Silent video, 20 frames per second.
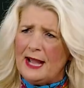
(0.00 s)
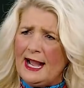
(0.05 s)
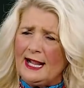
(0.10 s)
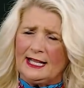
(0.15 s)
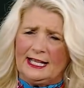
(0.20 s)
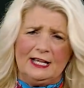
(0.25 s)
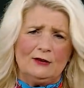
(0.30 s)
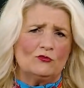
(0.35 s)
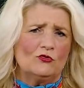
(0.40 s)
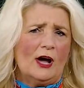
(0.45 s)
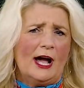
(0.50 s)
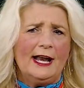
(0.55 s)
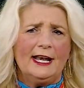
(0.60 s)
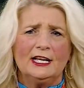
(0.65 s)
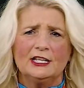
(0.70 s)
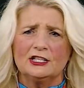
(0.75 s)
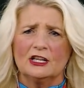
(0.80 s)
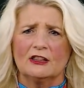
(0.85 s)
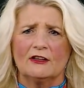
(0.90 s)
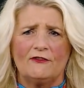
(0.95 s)
back, get right
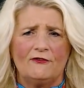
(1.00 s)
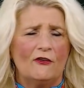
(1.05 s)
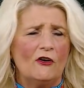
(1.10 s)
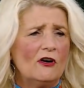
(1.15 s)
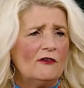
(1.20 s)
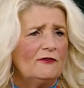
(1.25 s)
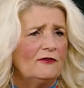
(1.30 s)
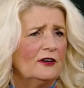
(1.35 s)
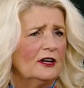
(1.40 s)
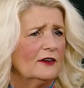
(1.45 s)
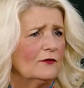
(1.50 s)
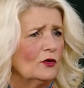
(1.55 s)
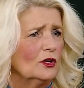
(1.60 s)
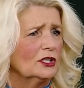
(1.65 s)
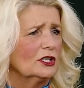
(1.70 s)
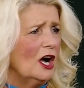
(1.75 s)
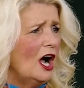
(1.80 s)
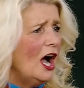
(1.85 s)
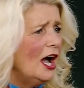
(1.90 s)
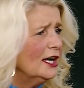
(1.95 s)
into the forefront of
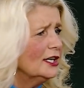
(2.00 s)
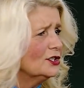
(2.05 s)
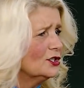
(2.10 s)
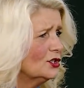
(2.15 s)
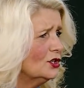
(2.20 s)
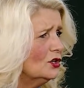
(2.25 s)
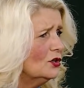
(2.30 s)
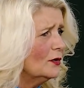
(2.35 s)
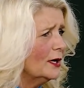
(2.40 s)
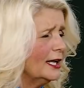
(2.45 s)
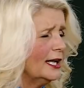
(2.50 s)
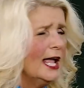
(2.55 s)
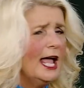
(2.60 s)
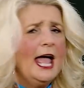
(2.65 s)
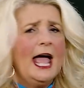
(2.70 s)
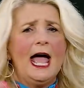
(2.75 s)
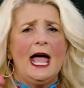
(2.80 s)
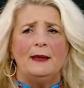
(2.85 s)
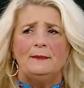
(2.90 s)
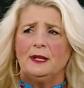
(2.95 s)
what God is doing
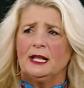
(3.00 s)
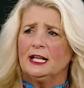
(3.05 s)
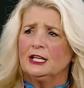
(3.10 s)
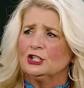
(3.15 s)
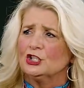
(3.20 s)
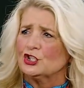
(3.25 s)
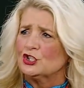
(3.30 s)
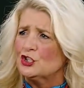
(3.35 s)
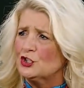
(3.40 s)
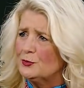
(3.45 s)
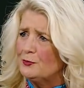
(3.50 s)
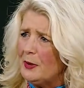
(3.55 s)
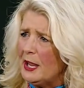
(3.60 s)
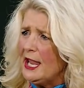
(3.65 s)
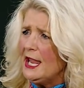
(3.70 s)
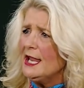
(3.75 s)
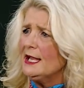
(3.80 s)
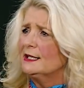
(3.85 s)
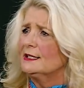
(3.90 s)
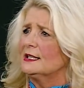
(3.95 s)
and begin to
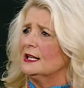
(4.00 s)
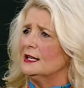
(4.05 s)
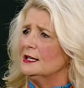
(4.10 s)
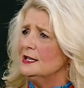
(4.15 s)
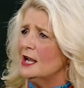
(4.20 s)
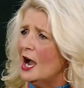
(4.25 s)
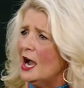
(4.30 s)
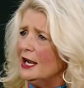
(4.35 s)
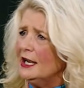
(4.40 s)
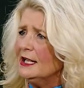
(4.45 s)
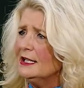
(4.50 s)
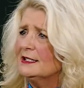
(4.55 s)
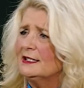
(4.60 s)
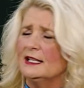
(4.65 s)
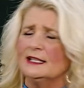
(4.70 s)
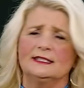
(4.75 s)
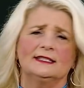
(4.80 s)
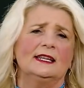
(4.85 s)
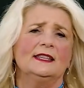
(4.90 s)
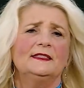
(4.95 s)
speak to non
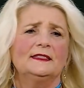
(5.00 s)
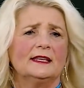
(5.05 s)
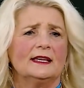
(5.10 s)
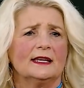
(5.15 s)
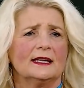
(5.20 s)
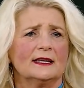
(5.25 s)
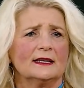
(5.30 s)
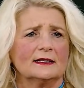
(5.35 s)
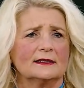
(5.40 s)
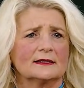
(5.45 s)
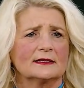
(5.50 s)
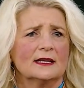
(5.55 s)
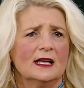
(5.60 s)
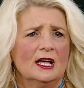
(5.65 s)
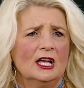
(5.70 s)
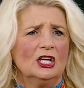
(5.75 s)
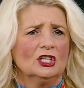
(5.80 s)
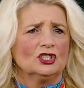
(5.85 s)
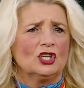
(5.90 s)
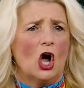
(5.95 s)
existent things.
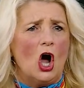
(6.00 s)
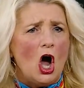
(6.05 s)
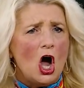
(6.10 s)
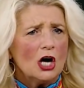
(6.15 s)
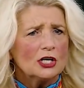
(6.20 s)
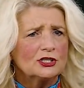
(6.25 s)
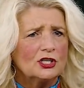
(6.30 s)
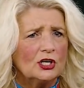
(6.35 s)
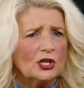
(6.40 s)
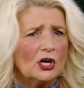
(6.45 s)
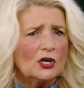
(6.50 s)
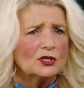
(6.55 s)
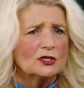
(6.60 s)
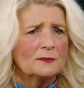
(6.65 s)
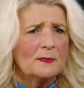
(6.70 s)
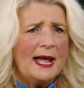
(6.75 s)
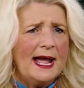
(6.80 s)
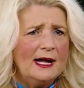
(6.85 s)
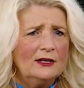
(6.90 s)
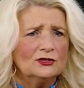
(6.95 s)
Talk to those
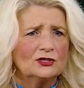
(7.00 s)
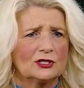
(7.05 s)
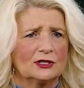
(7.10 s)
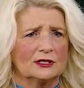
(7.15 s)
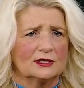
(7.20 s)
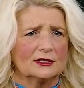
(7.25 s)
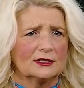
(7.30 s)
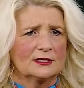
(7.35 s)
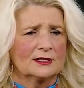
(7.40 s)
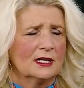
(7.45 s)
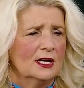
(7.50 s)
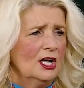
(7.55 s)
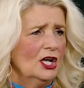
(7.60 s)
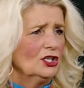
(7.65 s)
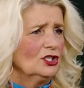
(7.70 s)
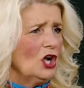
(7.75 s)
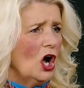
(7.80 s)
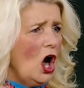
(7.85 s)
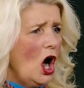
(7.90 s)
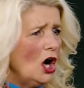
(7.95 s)
mountains,
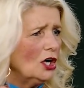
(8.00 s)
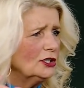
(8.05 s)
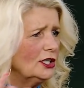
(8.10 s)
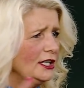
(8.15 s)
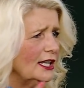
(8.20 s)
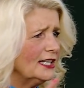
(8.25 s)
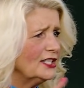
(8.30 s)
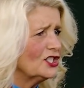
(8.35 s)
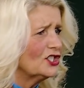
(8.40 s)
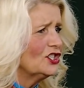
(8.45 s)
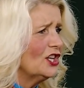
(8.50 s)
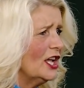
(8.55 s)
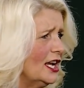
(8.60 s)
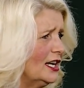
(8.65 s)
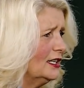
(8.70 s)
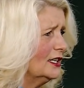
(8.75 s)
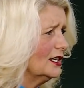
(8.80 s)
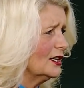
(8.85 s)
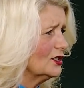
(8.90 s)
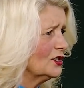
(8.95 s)
talk to the
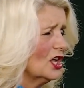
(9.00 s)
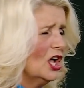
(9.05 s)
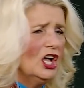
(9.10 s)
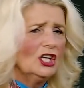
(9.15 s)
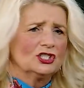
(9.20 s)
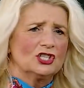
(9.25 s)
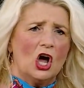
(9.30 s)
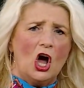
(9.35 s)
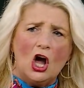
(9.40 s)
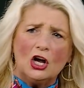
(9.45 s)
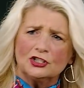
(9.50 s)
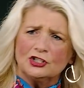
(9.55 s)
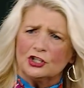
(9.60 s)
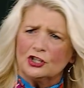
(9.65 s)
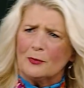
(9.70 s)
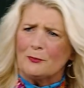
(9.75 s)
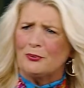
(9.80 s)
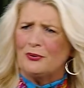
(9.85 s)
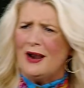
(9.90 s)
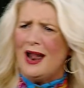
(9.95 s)
sickness, talk to
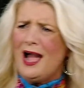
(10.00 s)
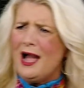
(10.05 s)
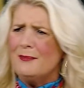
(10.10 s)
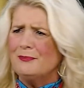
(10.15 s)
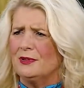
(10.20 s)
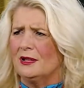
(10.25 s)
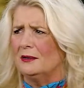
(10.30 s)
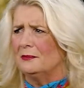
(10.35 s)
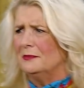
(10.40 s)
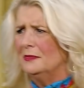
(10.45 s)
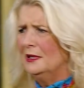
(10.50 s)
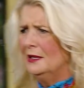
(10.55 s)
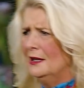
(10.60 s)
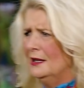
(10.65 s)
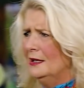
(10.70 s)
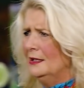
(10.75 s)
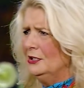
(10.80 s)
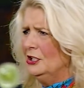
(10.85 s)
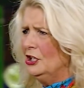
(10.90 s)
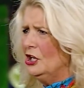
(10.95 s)
the problem.
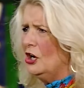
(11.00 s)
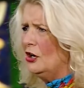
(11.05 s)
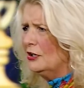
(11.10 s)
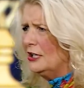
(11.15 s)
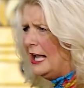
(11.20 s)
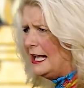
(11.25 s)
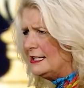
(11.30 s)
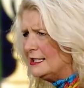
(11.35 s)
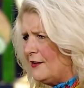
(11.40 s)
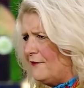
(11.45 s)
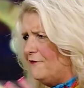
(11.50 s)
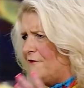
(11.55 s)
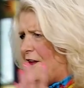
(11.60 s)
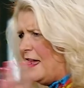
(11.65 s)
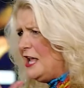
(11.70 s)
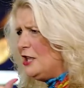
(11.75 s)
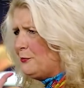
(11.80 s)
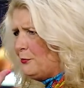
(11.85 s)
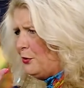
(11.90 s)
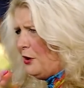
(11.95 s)
You know, that's a
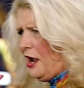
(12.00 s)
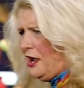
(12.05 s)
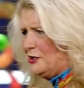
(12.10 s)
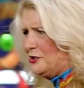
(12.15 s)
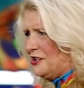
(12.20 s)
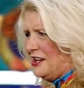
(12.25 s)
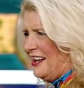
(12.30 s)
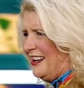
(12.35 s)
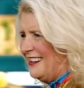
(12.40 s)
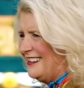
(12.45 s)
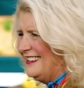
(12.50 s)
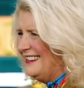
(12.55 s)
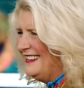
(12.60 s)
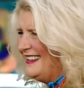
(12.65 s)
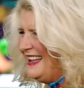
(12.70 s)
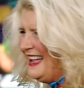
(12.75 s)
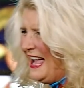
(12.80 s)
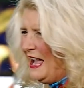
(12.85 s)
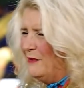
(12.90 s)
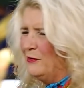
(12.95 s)
faith project.
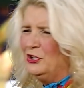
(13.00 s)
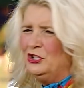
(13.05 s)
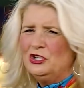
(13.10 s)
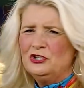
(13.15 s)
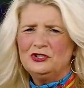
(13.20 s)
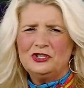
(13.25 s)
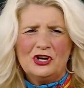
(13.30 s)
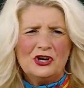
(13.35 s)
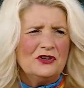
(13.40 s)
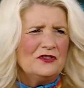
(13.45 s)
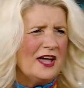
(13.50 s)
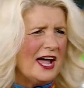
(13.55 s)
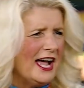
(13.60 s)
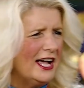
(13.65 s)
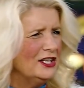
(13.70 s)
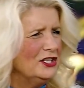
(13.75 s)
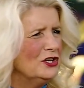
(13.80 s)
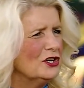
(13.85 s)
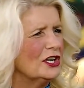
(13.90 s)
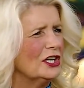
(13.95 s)
And when you do
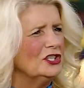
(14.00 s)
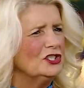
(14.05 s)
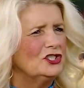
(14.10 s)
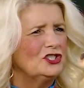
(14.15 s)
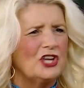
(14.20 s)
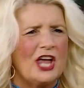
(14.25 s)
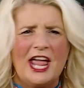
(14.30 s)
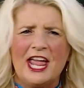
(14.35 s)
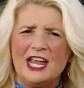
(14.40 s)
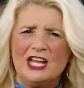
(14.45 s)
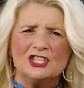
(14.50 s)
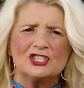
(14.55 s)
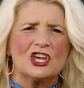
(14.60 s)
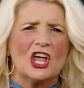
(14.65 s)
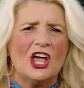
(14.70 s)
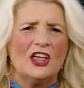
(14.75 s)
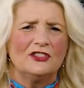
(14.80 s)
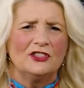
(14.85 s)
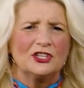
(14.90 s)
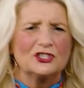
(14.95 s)
that, you can change
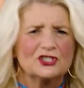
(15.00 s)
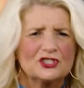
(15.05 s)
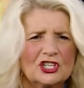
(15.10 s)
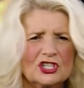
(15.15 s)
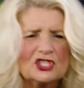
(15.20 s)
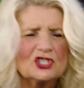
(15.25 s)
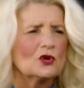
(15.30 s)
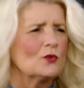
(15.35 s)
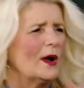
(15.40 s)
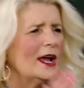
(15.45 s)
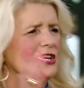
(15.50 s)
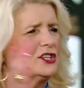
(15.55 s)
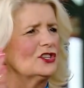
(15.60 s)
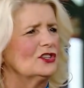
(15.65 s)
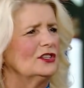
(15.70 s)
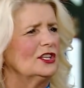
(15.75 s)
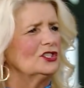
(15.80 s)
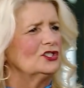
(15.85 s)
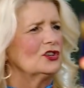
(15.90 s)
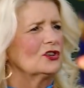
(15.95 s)
the
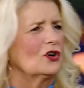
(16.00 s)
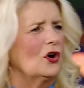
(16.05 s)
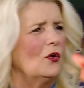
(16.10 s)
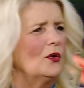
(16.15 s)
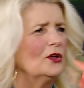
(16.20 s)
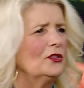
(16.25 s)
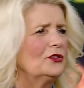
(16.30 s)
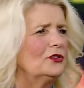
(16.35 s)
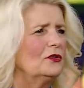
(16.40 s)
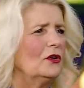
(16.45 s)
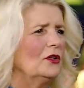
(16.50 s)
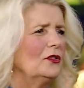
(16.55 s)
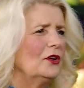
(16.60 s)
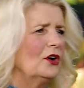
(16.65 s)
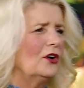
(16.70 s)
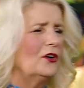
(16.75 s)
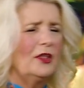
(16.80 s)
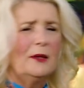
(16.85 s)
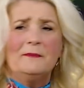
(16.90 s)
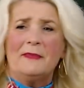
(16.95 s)
situation that you're going through on the
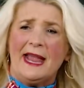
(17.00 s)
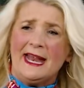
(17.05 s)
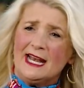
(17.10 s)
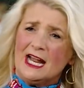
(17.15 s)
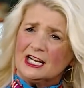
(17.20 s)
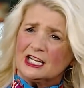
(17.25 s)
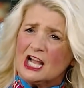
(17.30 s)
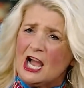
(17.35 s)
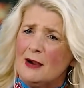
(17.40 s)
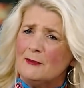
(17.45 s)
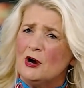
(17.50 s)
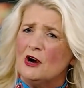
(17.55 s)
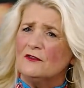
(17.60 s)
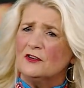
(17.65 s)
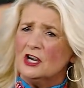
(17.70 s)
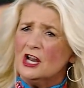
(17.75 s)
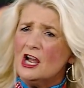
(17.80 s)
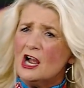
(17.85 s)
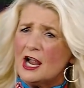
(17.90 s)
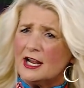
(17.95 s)
earth. It may not come
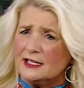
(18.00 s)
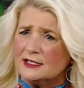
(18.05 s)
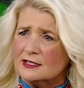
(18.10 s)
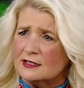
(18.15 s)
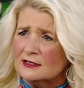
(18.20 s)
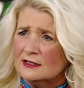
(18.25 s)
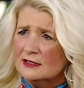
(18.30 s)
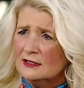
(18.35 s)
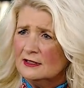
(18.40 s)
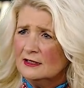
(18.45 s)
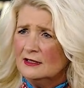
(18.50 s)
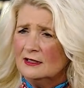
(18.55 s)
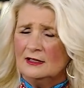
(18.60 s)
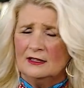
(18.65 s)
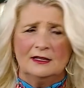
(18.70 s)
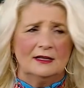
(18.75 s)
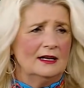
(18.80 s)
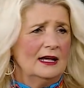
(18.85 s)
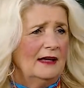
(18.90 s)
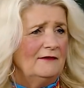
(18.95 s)
overnight.
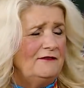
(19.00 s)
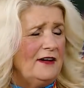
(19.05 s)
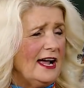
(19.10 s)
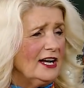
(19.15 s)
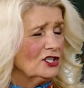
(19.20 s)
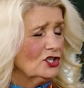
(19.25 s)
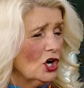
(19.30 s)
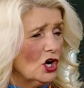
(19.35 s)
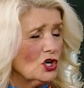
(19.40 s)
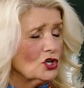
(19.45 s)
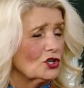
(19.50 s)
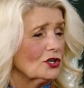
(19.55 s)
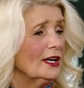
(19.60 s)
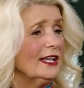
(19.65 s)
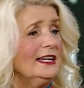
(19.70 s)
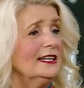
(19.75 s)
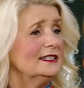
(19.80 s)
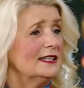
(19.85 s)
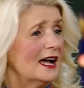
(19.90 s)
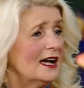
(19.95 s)
In fact, usually
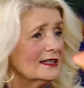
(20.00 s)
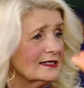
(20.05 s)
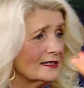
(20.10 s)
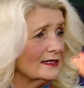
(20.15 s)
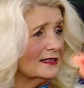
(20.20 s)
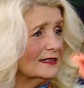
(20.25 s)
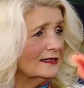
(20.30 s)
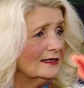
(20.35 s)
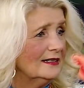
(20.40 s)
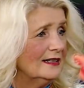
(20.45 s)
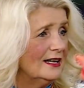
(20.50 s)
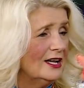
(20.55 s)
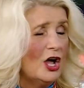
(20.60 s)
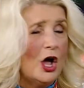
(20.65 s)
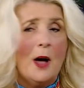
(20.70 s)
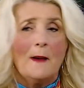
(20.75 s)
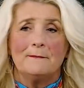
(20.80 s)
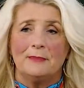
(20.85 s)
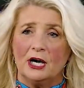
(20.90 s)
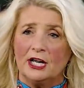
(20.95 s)
it doesn't,
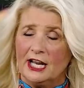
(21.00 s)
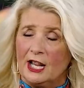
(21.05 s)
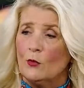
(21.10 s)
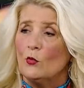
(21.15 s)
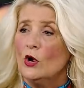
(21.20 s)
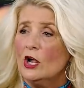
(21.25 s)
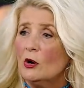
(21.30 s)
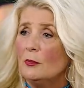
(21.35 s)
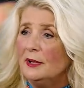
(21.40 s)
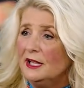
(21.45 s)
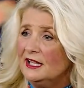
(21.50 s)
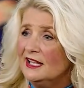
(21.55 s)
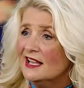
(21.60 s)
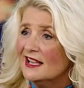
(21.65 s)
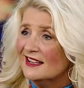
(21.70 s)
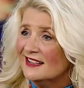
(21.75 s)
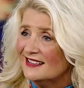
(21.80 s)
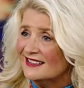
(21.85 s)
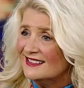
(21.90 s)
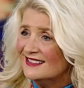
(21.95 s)
but it will
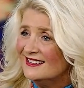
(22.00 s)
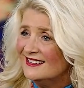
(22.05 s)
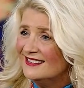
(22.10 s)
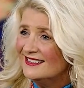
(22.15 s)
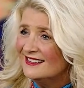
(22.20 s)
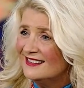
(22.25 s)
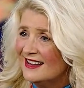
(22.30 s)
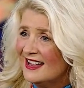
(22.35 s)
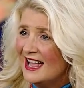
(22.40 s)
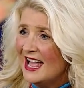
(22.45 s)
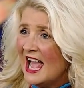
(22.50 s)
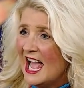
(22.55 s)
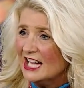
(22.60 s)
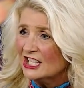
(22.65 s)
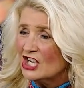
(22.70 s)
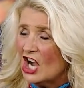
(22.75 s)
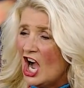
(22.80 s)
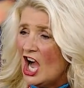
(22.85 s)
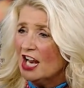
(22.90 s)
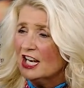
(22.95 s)
begin.
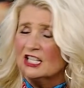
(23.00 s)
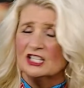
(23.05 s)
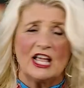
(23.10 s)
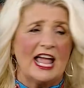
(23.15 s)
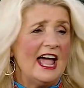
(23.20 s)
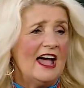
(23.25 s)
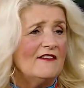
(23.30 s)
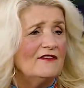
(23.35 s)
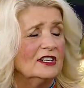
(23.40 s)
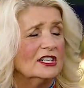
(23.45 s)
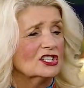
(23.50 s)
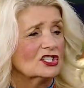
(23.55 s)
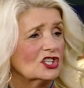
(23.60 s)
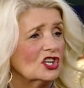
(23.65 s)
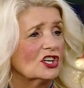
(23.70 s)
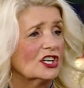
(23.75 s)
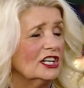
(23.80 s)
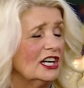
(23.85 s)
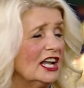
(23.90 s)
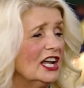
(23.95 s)
And God, heaven is
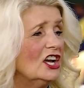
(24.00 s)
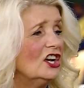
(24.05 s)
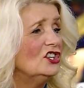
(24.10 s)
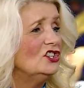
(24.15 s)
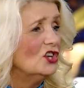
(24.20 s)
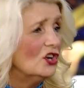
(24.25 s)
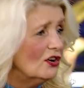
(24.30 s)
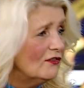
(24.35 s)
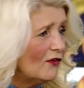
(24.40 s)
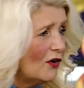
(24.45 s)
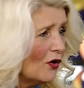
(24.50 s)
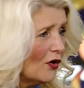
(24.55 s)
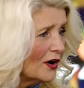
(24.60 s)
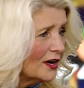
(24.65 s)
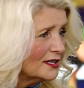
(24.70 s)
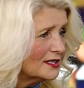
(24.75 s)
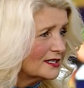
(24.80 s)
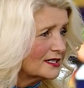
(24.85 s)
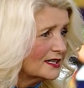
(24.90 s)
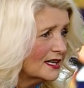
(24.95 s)
looking to hear your
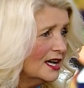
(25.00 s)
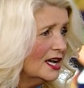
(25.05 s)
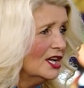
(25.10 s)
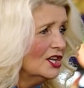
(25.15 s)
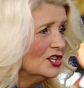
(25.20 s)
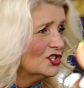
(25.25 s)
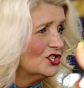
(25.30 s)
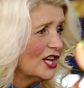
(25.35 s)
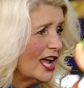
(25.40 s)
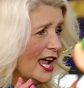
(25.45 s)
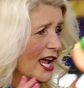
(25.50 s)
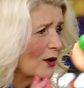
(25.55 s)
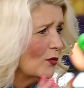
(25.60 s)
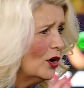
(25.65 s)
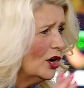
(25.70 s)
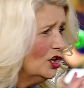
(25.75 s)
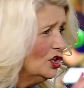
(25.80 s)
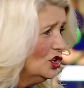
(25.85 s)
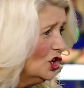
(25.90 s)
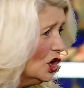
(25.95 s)
voice saying
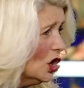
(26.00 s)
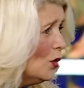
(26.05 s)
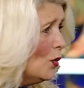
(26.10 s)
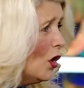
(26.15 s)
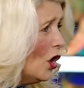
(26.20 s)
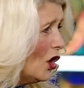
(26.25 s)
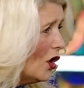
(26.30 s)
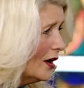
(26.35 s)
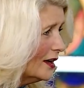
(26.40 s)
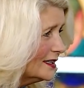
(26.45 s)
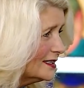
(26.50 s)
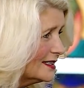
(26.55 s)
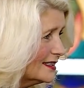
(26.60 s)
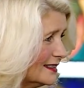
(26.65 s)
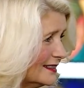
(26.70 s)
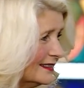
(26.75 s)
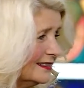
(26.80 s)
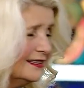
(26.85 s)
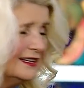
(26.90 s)
what you want.